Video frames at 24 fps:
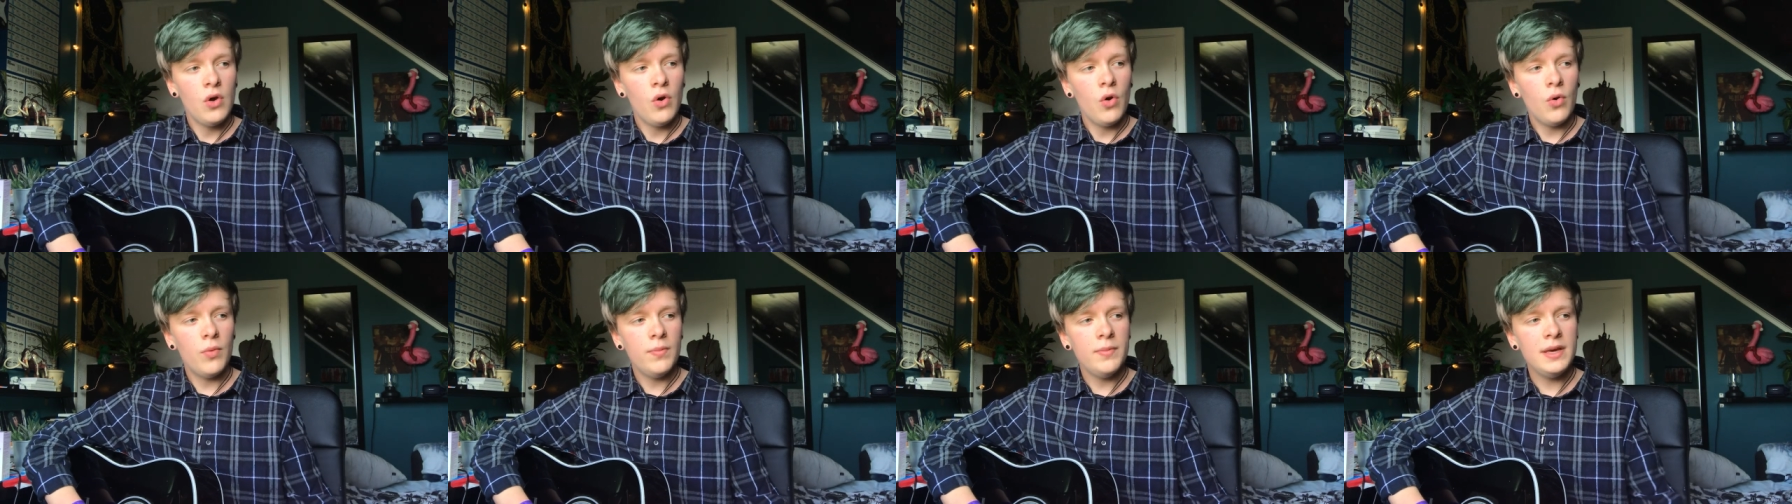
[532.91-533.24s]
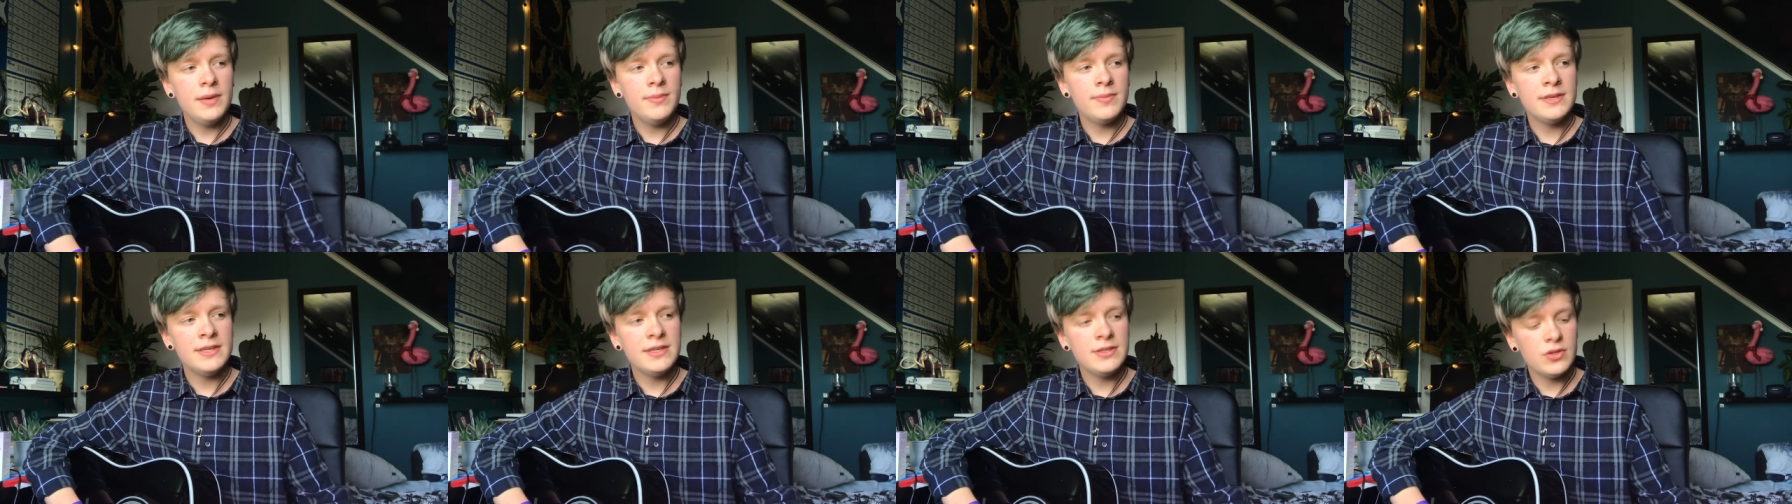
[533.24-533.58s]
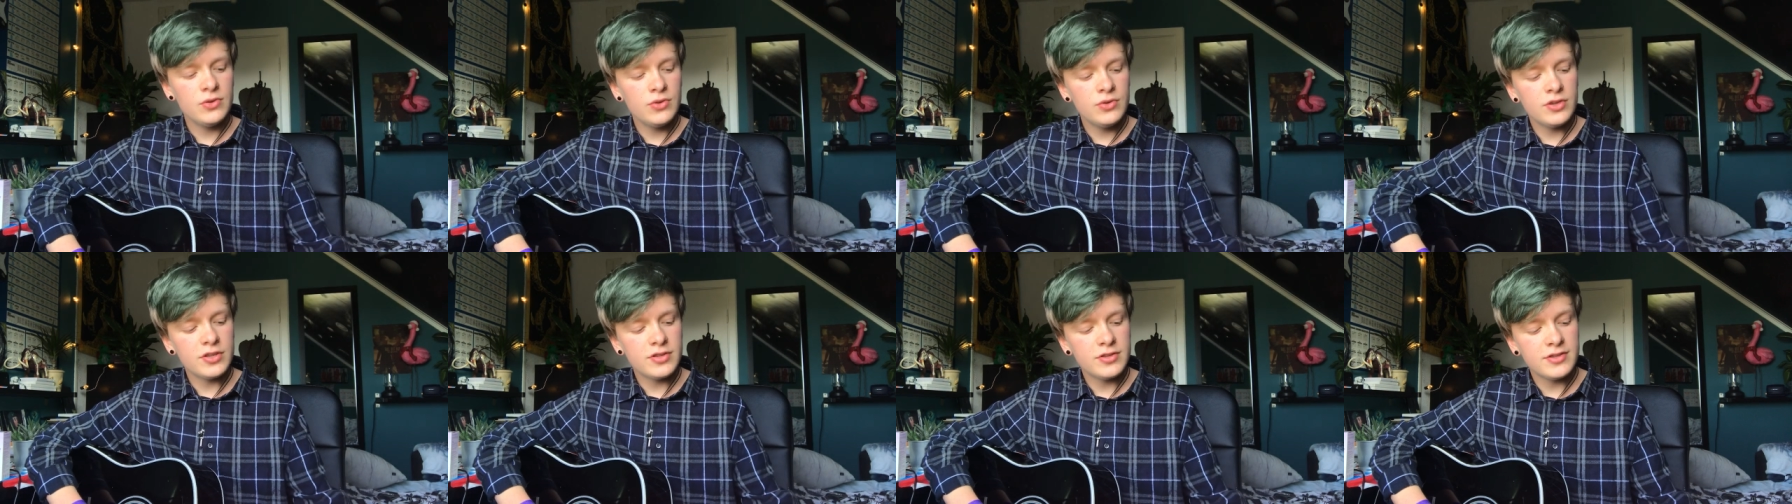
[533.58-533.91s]
Or maybe
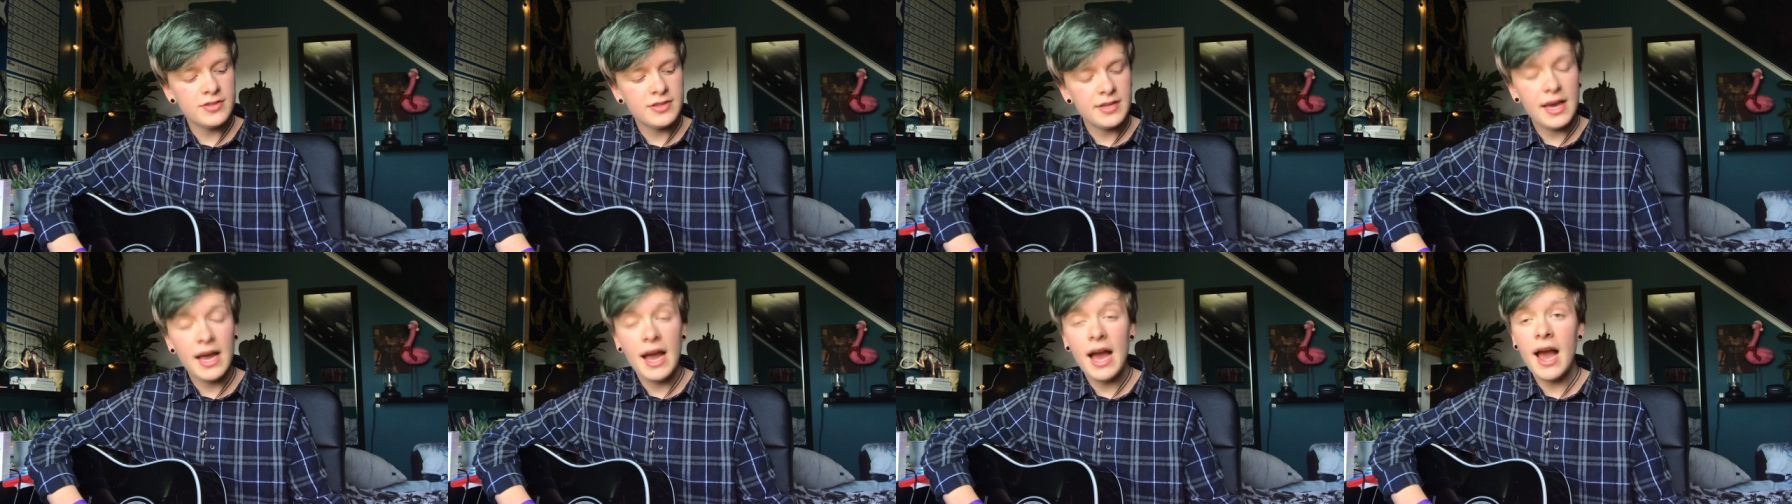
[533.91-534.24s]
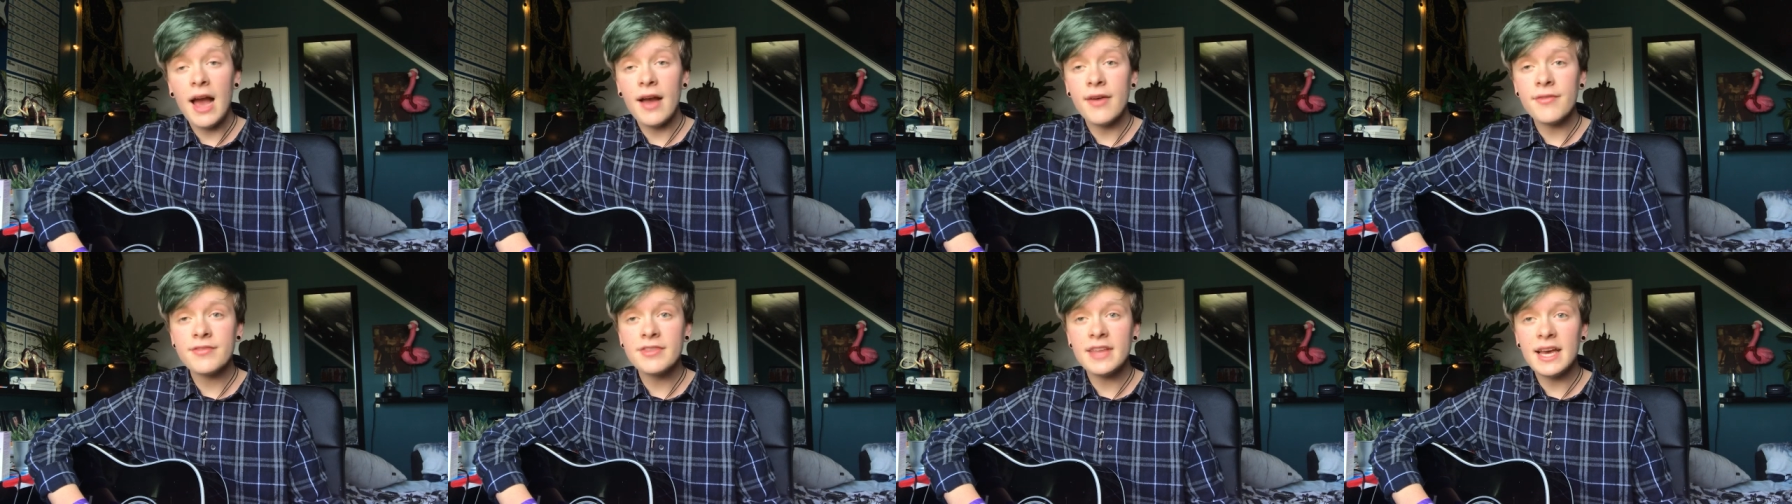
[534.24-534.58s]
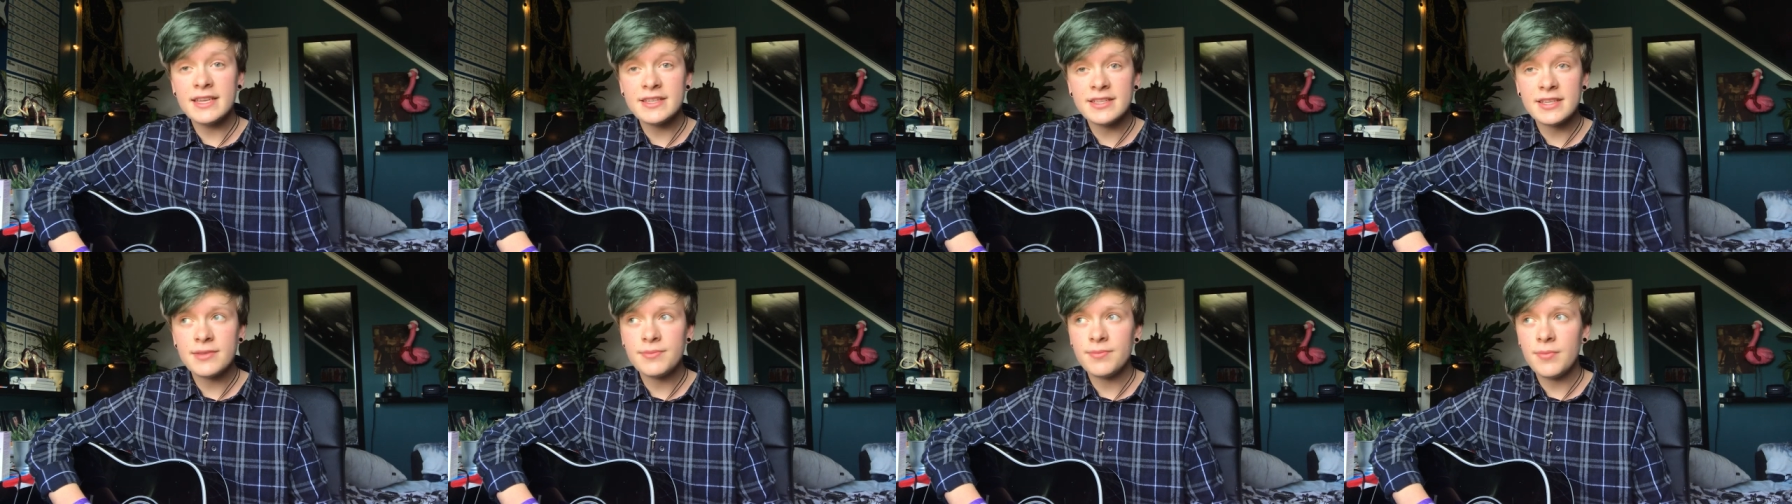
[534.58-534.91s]
you just have
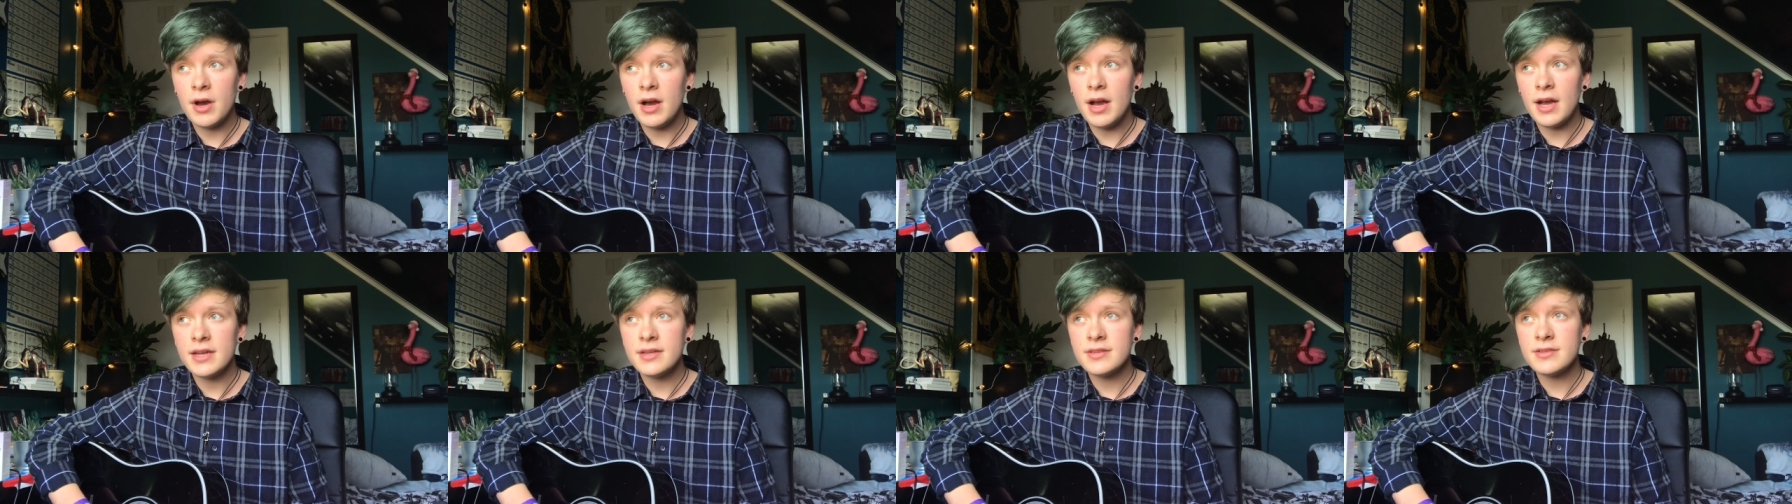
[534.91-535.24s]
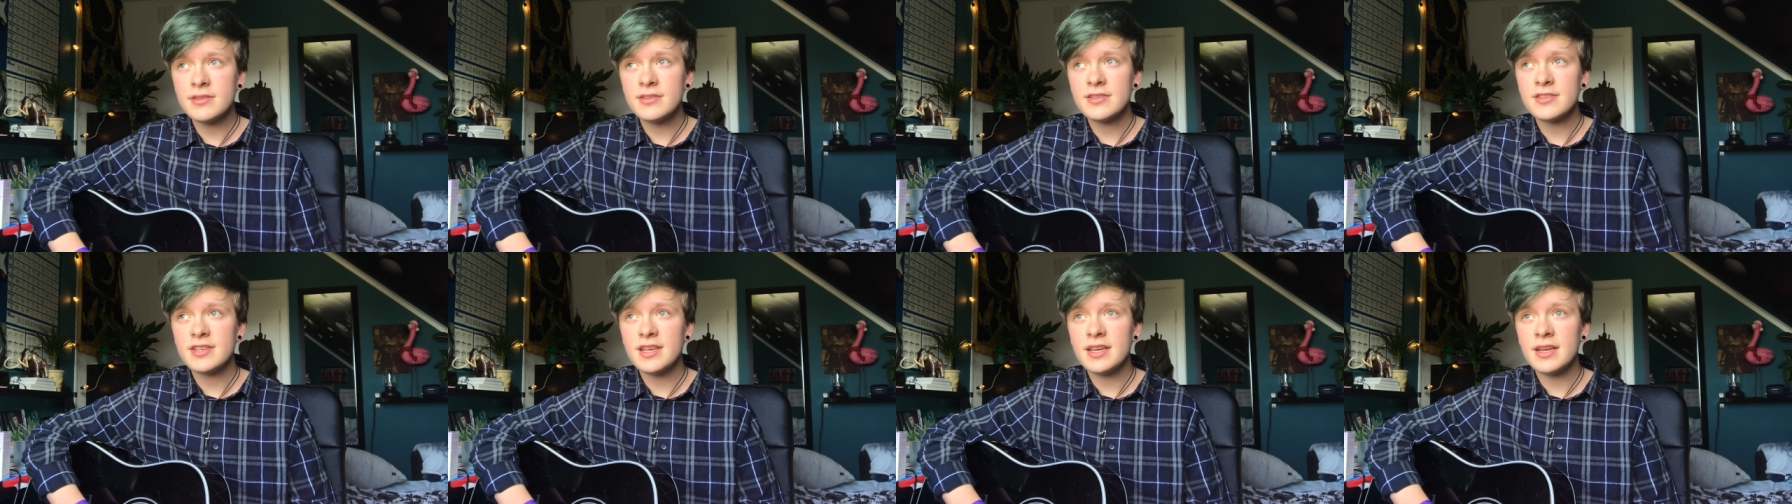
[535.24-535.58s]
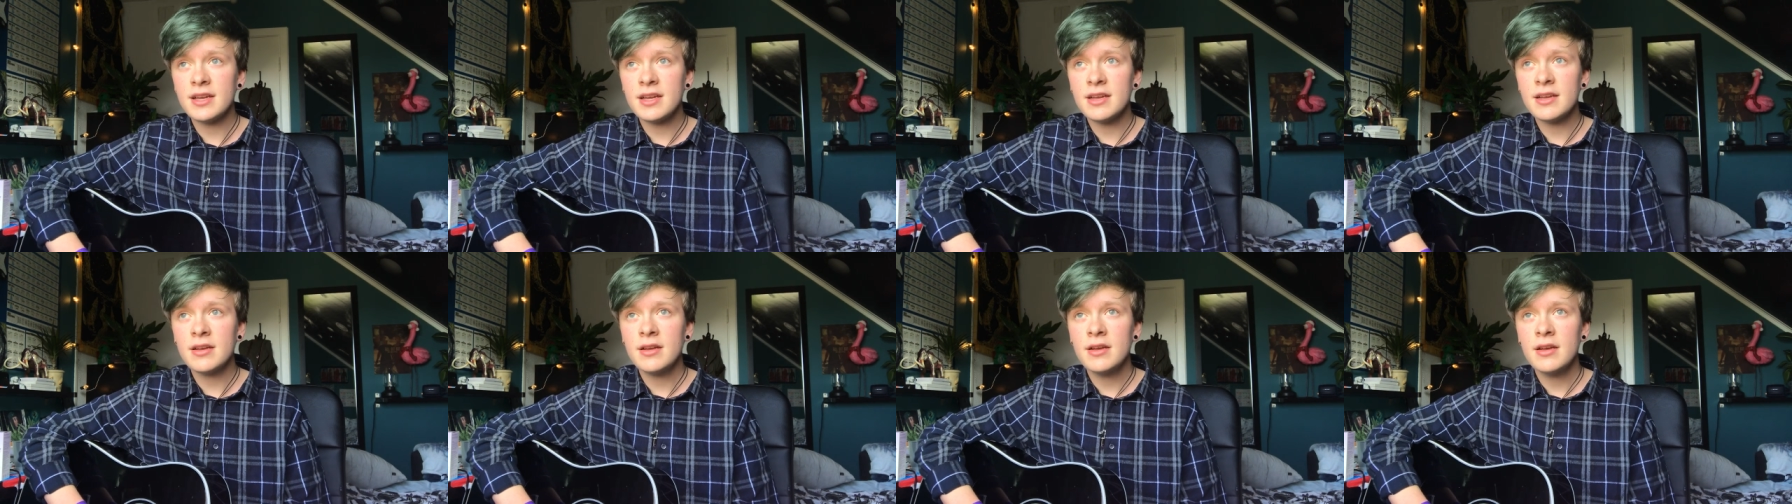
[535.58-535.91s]
that in mind,
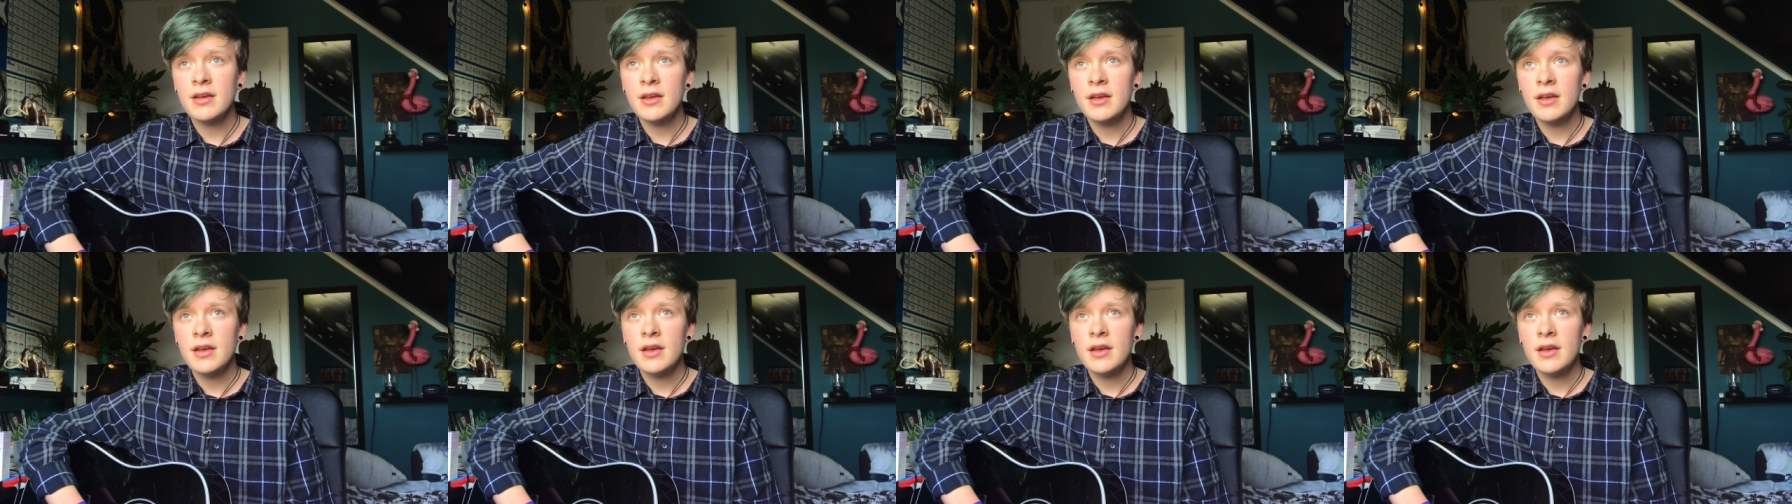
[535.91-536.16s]
say,